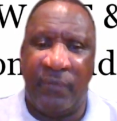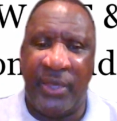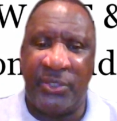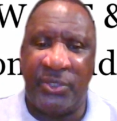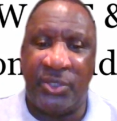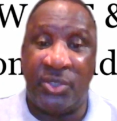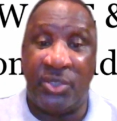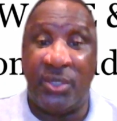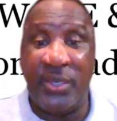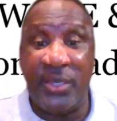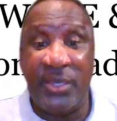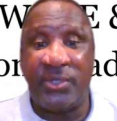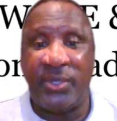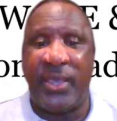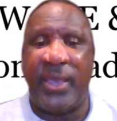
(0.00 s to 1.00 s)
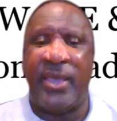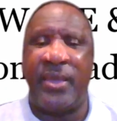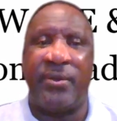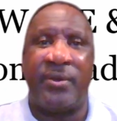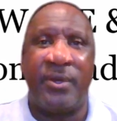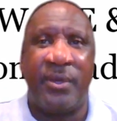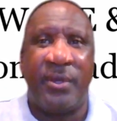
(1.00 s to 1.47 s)
your devices.
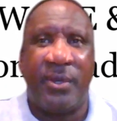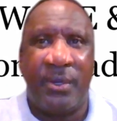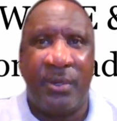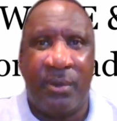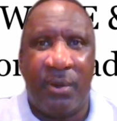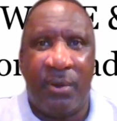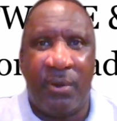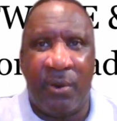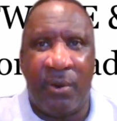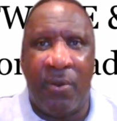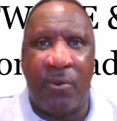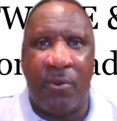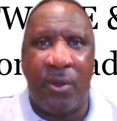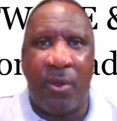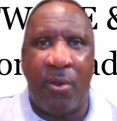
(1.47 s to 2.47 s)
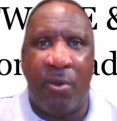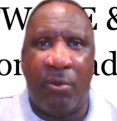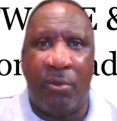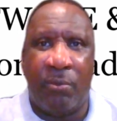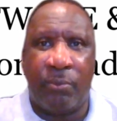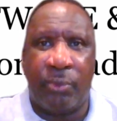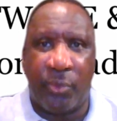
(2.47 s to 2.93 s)
These, again, are
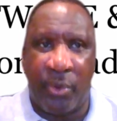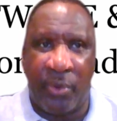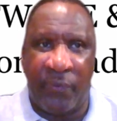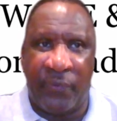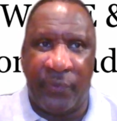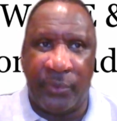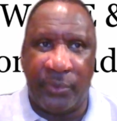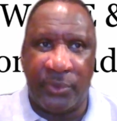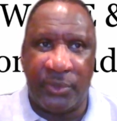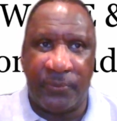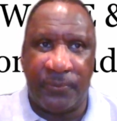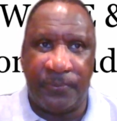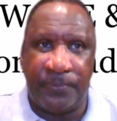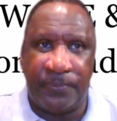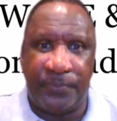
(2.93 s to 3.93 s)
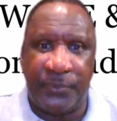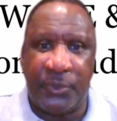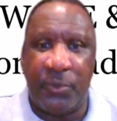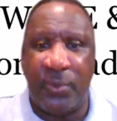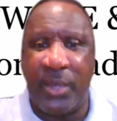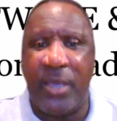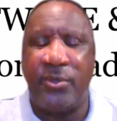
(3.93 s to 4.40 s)
all called peripherals.
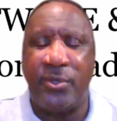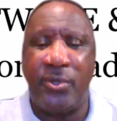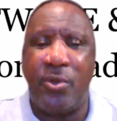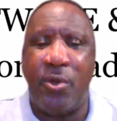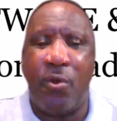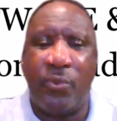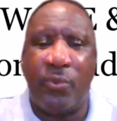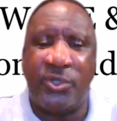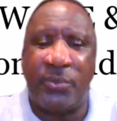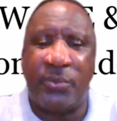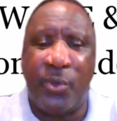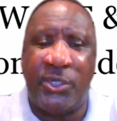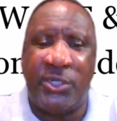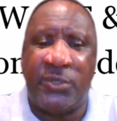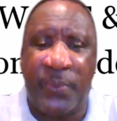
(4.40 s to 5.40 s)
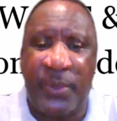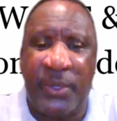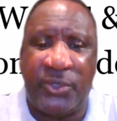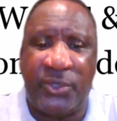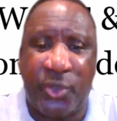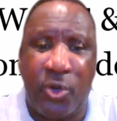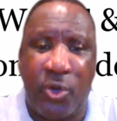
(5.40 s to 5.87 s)
So now you know when
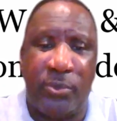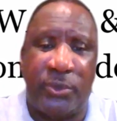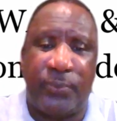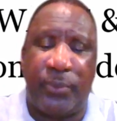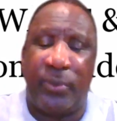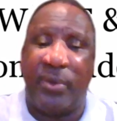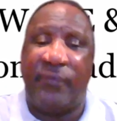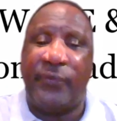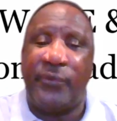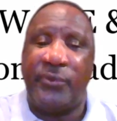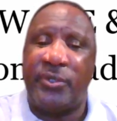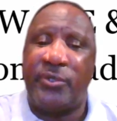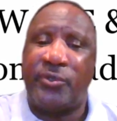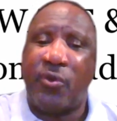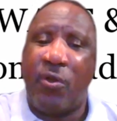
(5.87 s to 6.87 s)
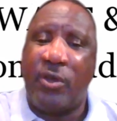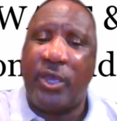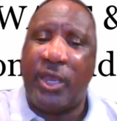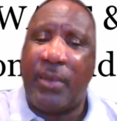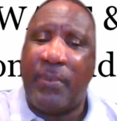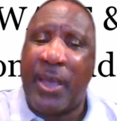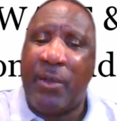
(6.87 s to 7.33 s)
someone speaks terms peripheral,
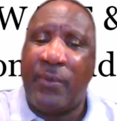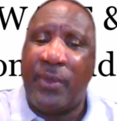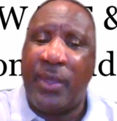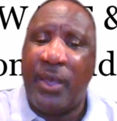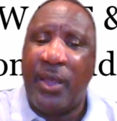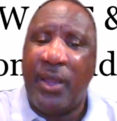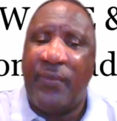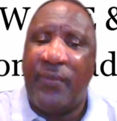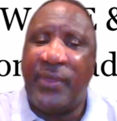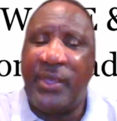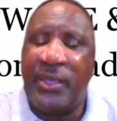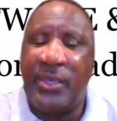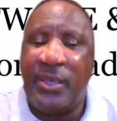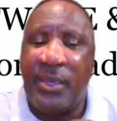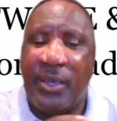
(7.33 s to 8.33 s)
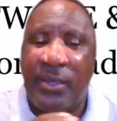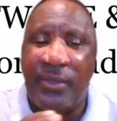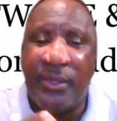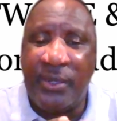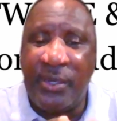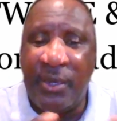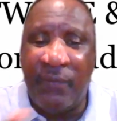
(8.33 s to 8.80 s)
they're talking about
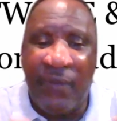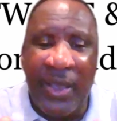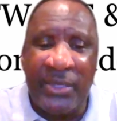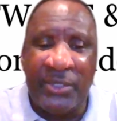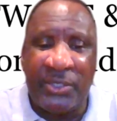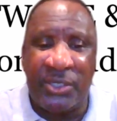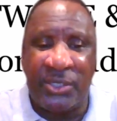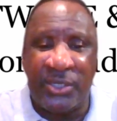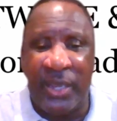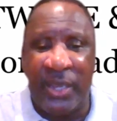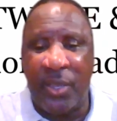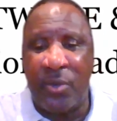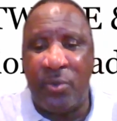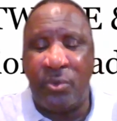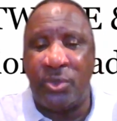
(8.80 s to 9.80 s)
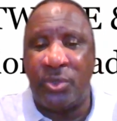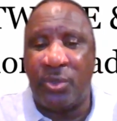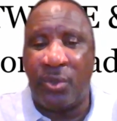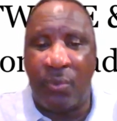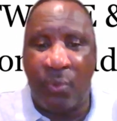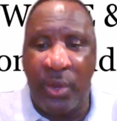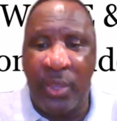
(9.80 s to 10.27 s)
the devices that
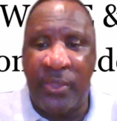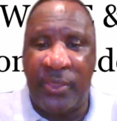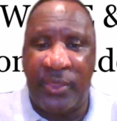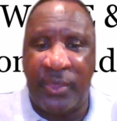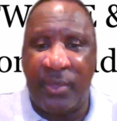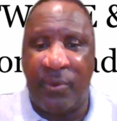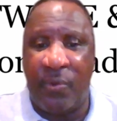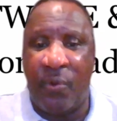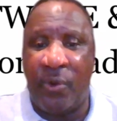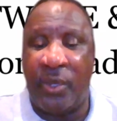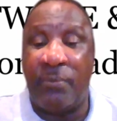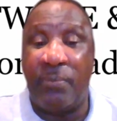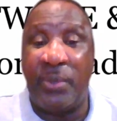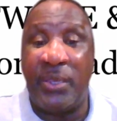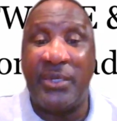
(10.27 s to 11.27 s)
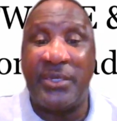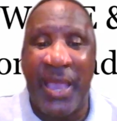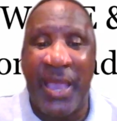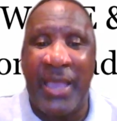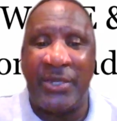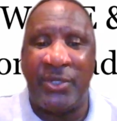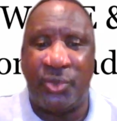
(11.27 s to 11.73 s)
goes with or
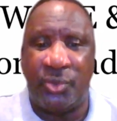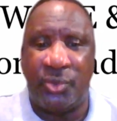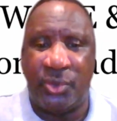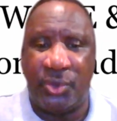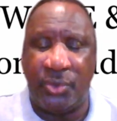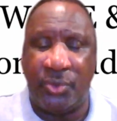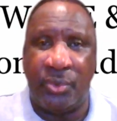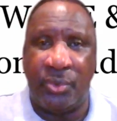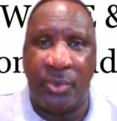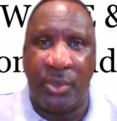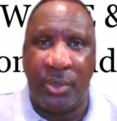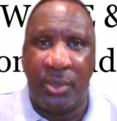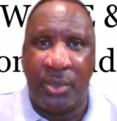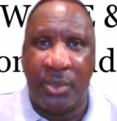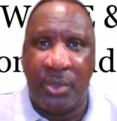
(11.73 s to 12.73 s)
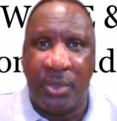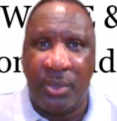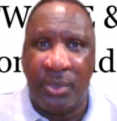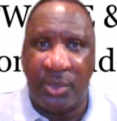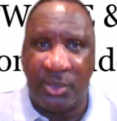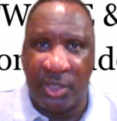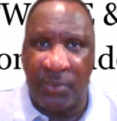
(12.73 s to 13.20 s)
can be attached to
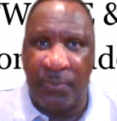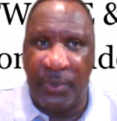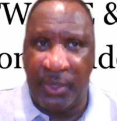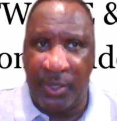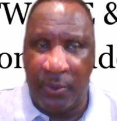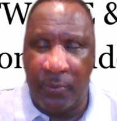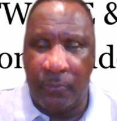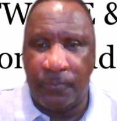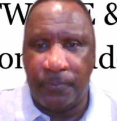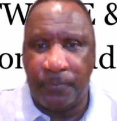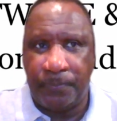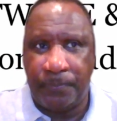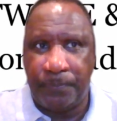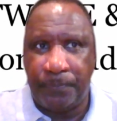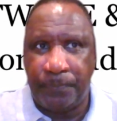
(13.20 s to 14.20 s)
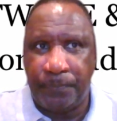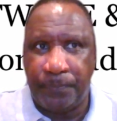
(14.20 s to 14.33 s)
the CPU.